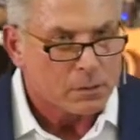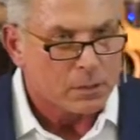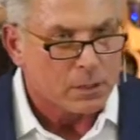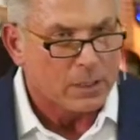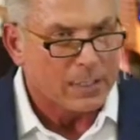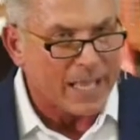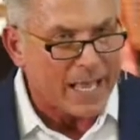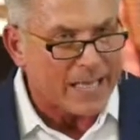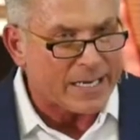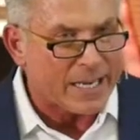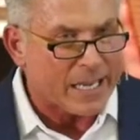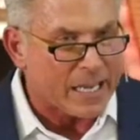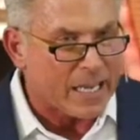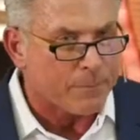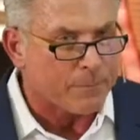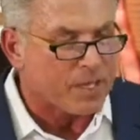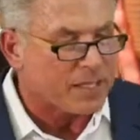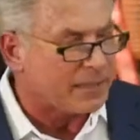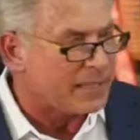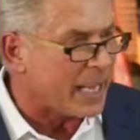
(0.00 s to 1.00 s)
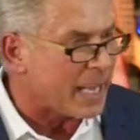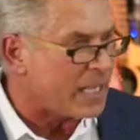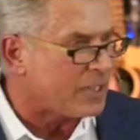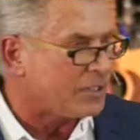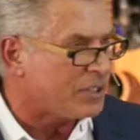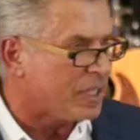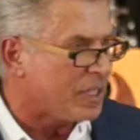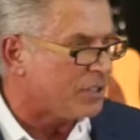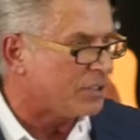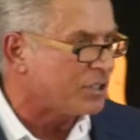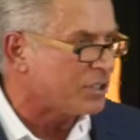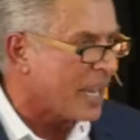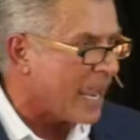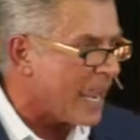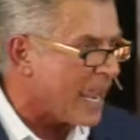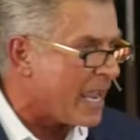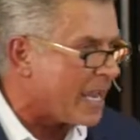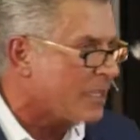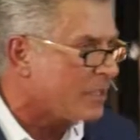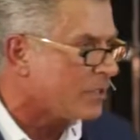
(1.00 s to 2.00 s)
Let him that thinks he
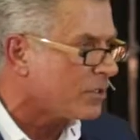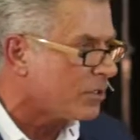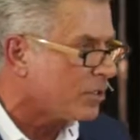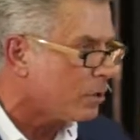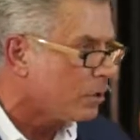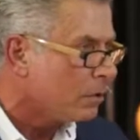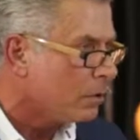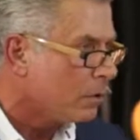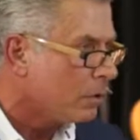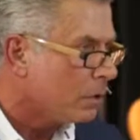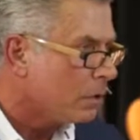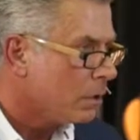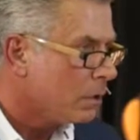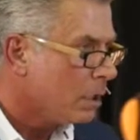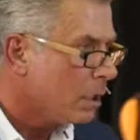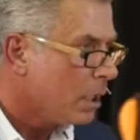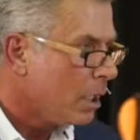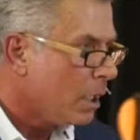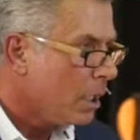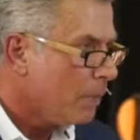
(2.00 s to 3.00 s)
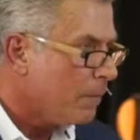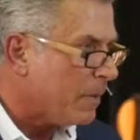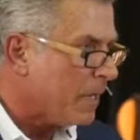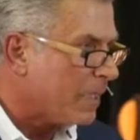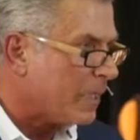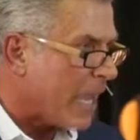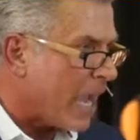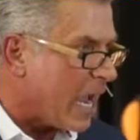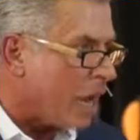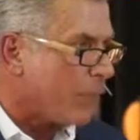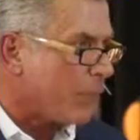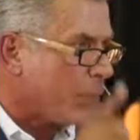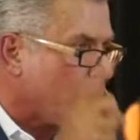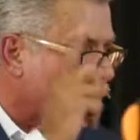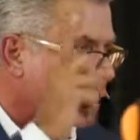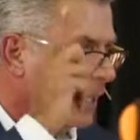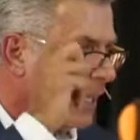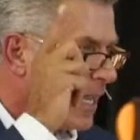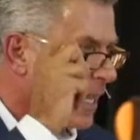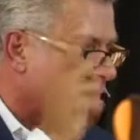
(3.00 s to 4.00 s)
stands be
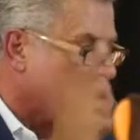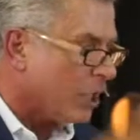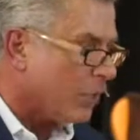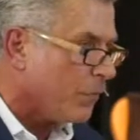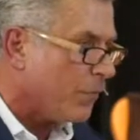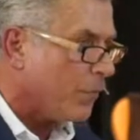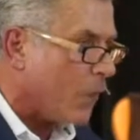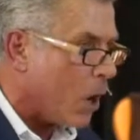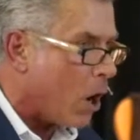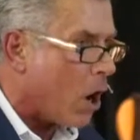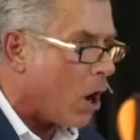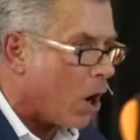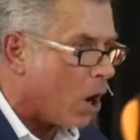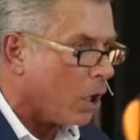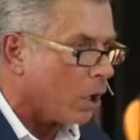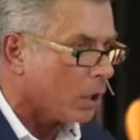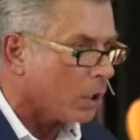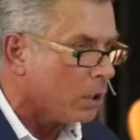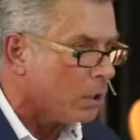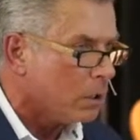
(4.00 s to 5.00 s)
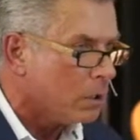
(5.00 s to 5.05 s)
careful, he can fall.